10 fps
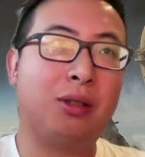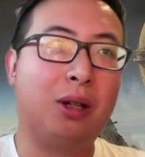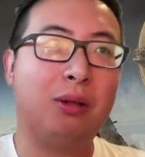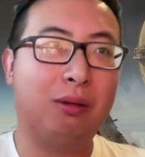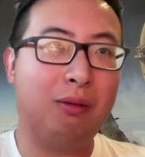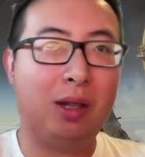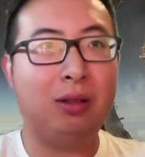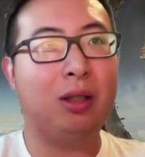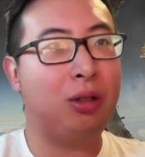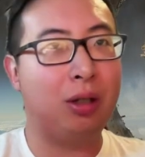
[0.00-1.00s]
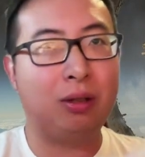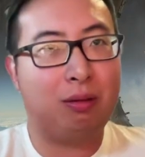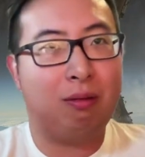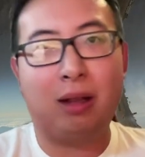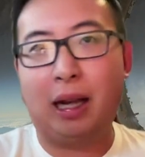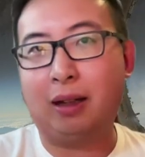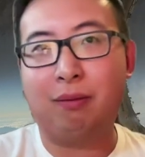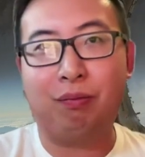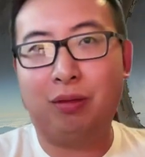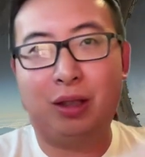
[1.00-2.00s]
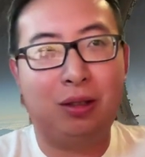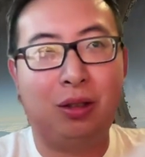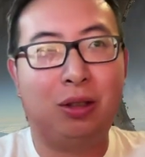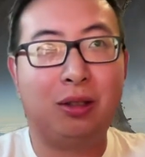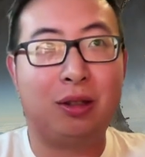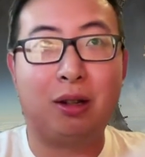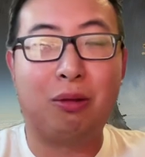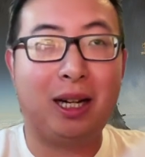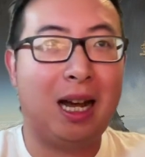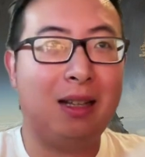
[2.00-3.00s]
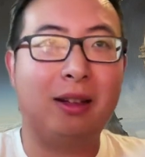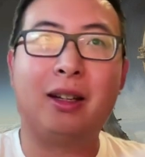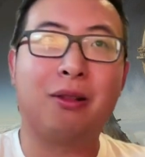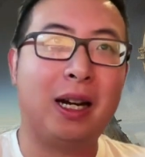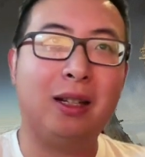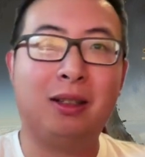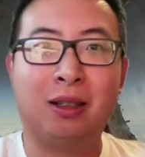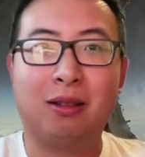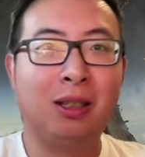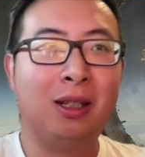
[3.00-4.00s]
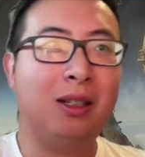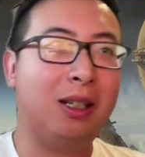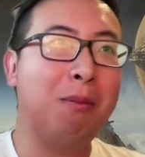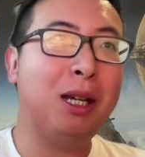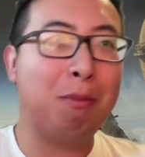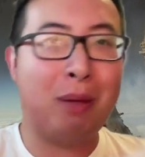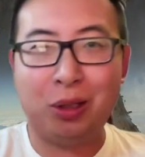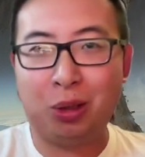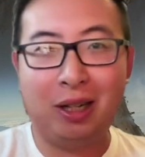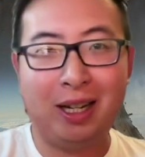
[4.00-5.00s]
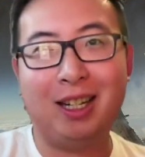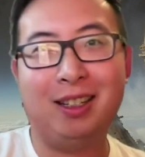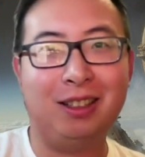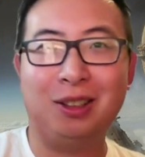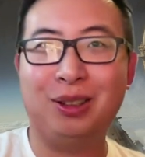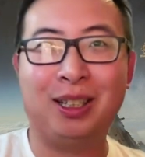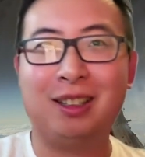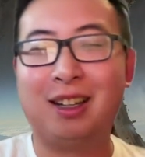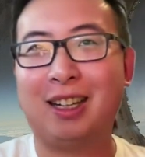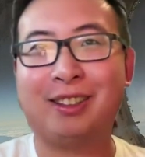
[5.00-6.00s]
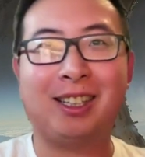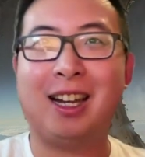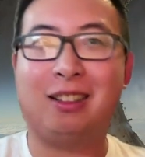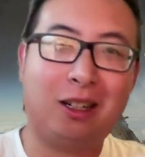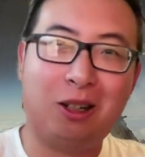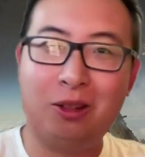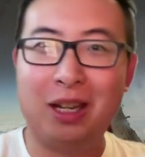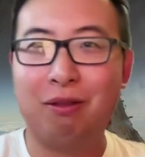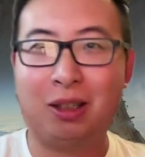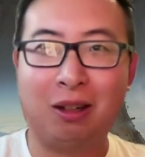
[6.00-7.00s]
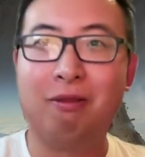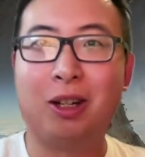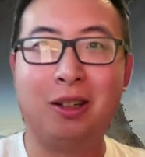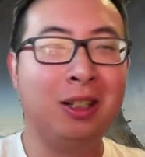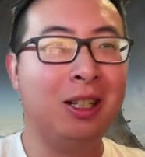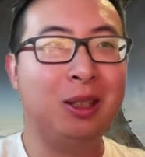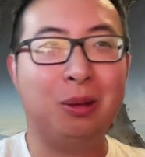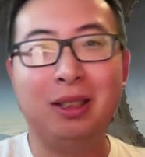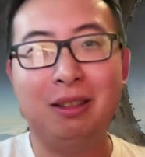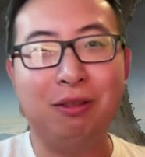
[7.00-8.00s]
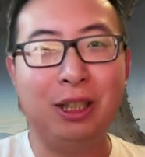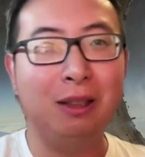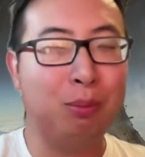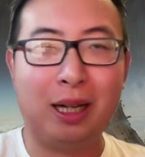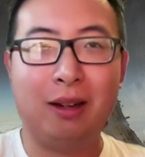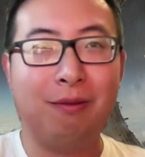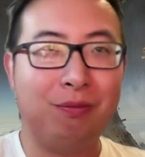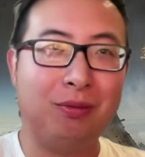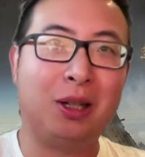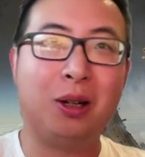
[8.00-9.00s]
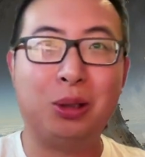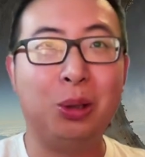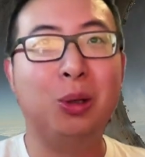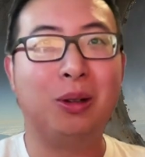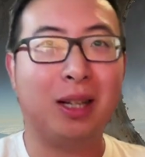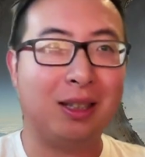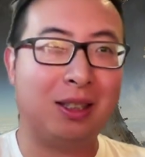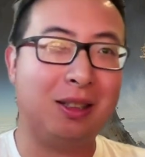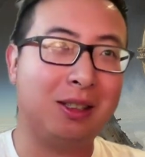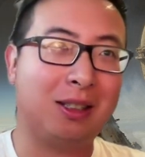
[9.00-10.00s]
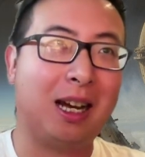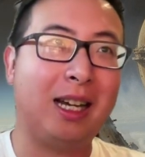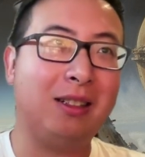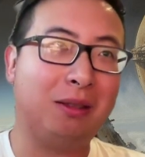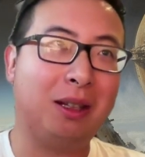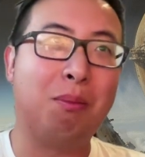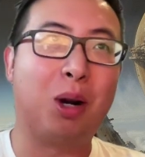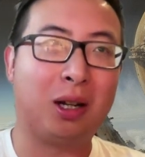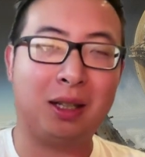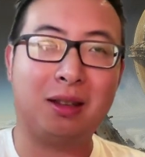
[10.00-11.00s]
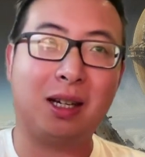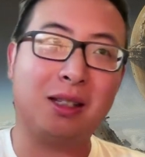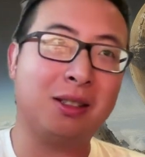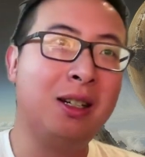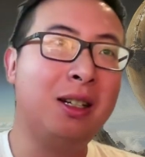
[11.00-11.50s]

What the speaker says: So this is just a reality, right? You can be a petrol head and you can say that I'll never convert to an EV, but you don't get to decide, the market does.